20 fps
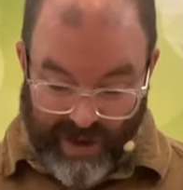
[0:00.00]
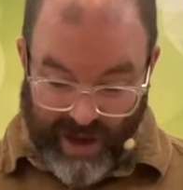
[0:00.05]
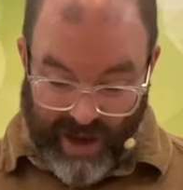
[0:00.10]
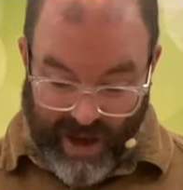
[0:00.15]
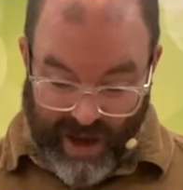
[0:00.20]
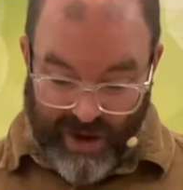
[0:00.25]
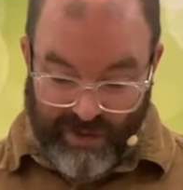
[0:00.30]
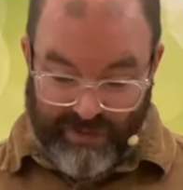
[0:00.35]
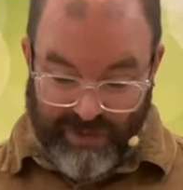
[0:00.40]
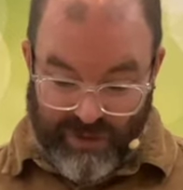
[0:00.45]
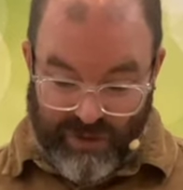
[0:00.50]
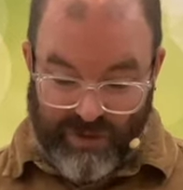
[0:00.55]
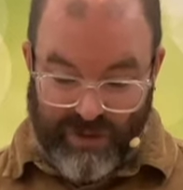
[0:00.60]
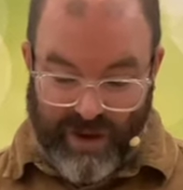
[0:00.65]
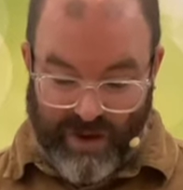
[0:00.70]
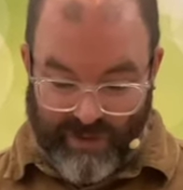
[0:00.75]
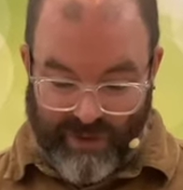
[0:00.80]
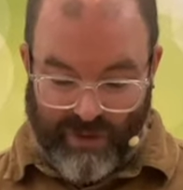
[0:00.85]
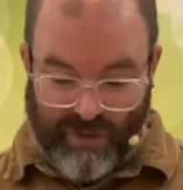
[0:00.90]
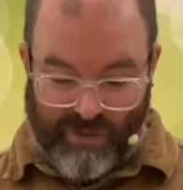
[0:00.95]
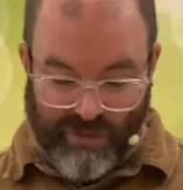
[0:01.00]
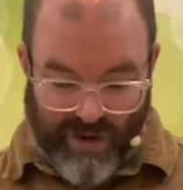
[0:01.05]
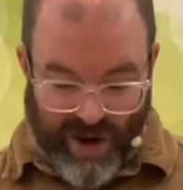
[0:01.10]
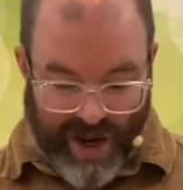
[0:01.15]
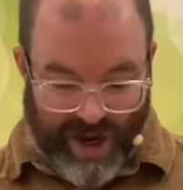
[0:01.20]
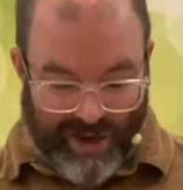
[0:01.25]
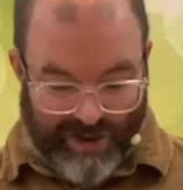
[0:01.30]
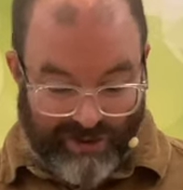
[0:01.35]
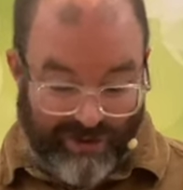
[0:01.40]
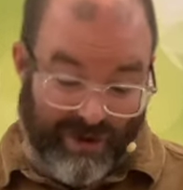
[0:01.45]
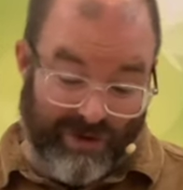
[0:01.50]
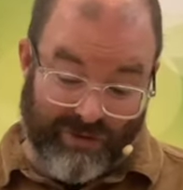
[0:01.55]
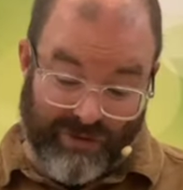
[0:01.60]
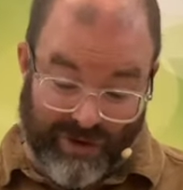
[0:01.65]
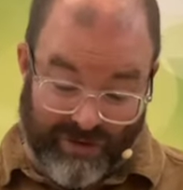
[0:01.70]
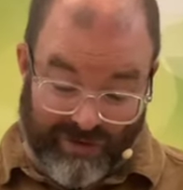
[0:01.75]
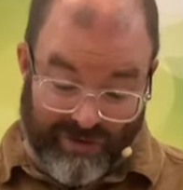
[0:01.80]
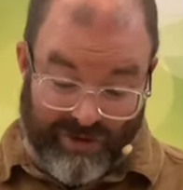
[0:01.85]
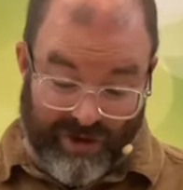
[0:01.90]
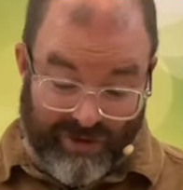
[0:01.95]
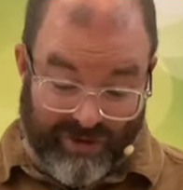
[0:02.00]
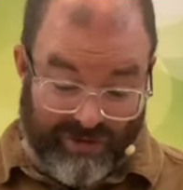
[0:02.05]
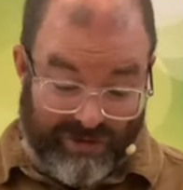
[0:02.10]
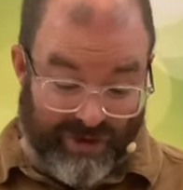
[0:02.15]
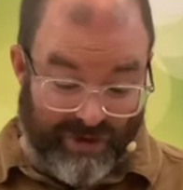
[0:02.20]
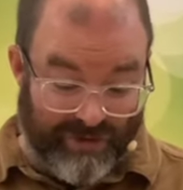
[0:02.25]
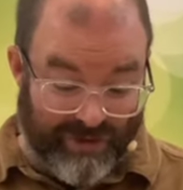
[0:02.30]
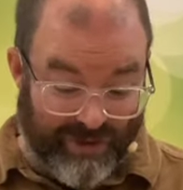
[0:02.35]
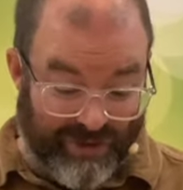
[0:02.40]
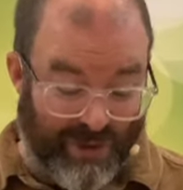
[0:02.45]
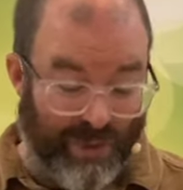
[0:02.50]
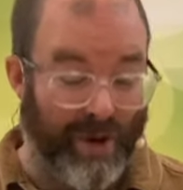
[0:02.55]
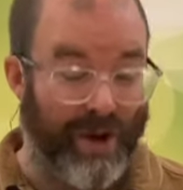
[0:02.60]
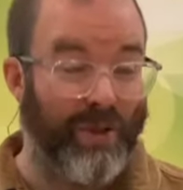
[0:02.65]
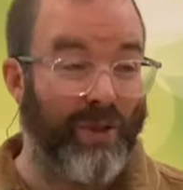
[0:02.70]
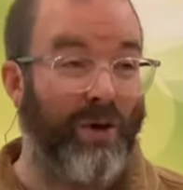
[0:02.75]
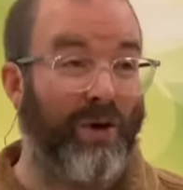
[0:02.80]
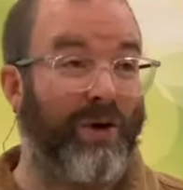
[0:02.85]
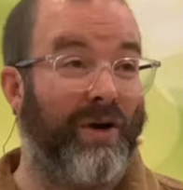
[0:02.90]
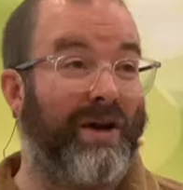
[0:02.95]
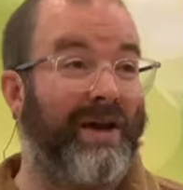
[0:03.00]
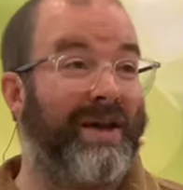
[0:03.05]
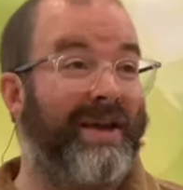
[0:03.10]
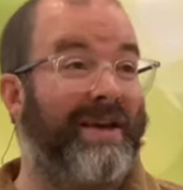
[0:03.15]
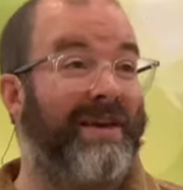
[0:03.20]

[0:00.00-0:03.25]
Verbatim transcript: Have you never read? It's interesting, Jesus does this quite a lot.